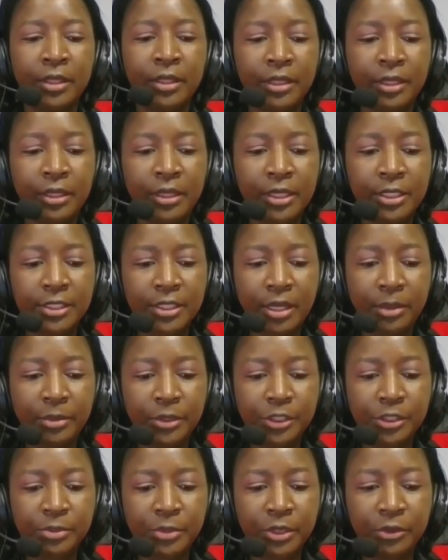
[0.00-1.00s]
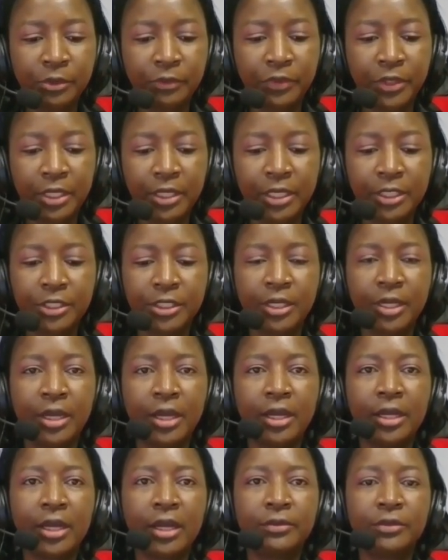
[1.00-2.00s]
the establishment of the National
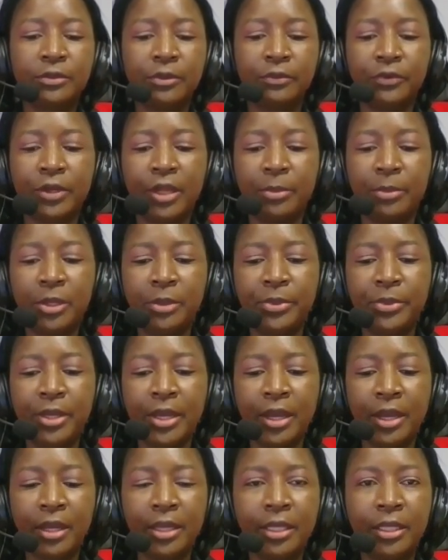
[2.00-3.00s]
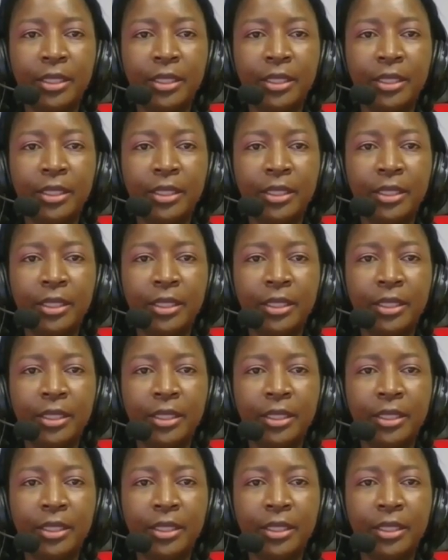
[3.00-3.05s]
Archives of Namibia,